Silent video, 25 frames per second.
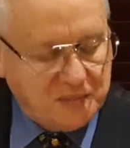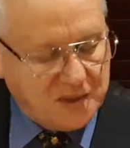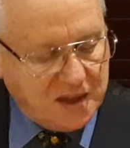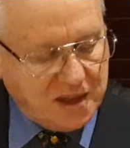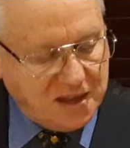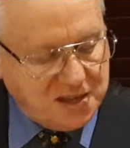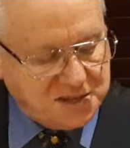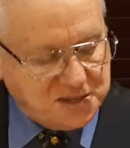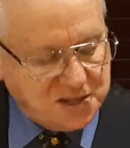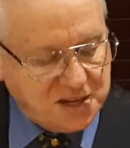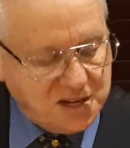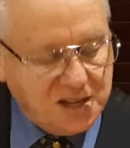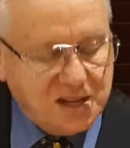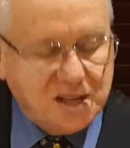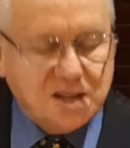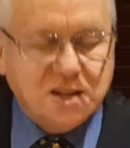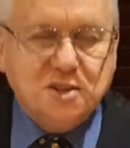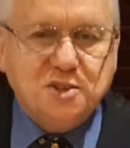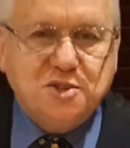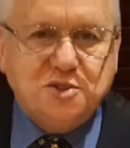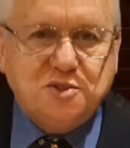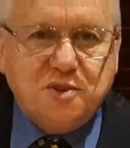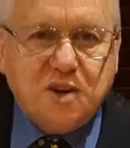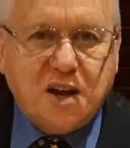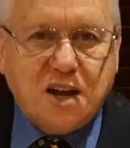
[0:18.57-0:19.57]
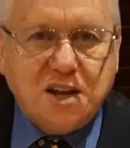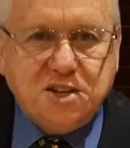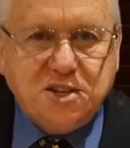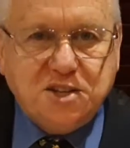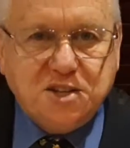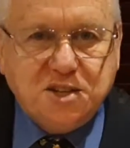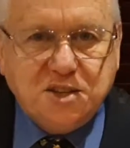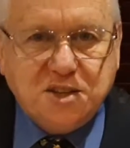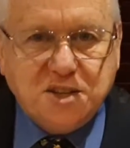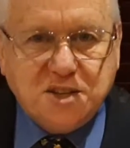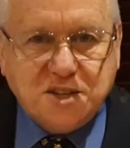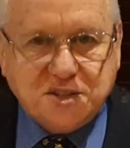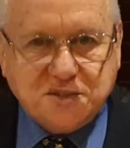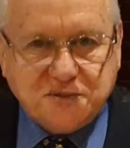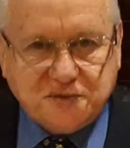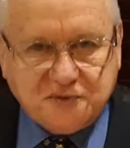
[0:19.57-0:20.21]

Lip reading: It's an illustration that's